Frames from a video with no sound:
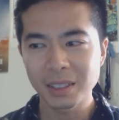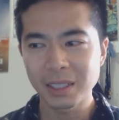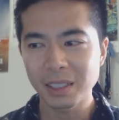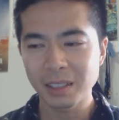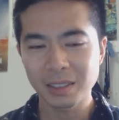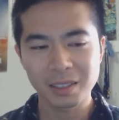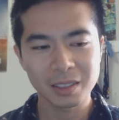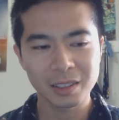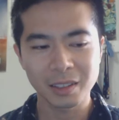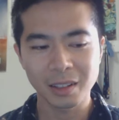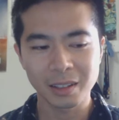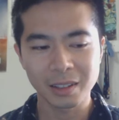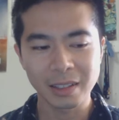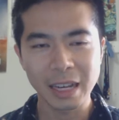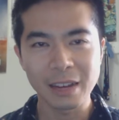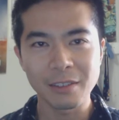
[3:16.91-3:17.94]
She just
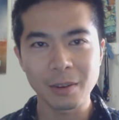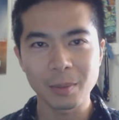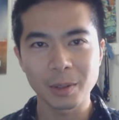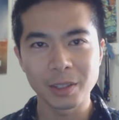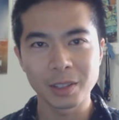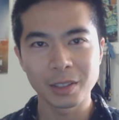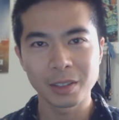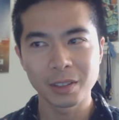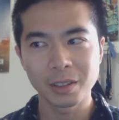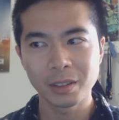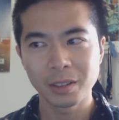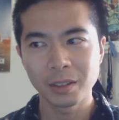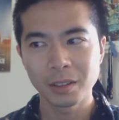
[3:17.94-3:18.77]
kind of gave up on her